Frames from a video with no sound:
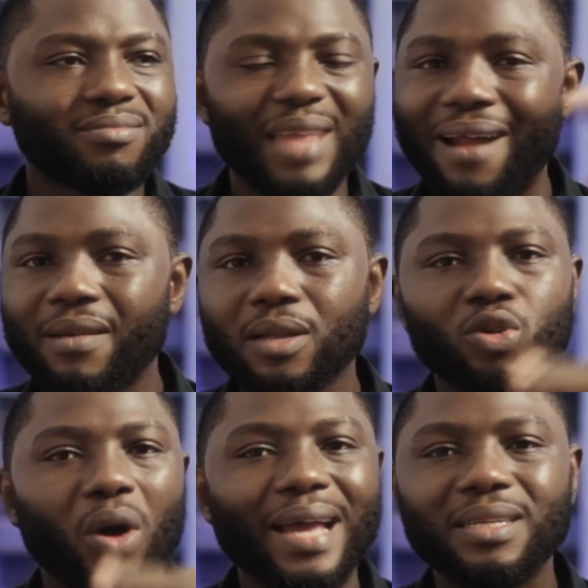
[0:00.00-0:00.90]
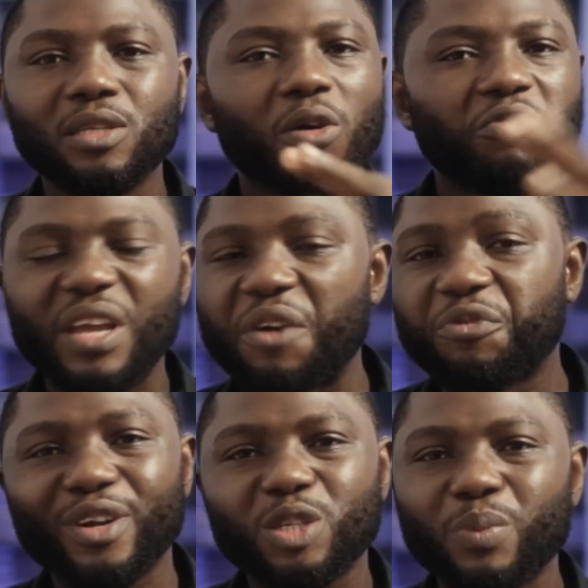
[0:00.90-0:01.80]
director, editor,
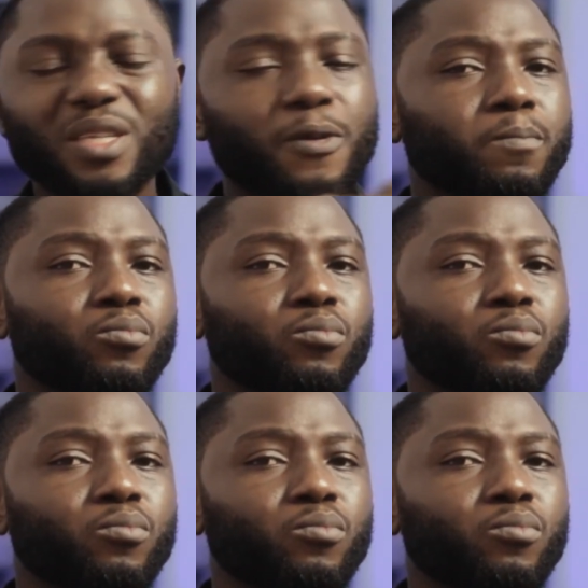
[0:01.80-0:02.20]
VFX person.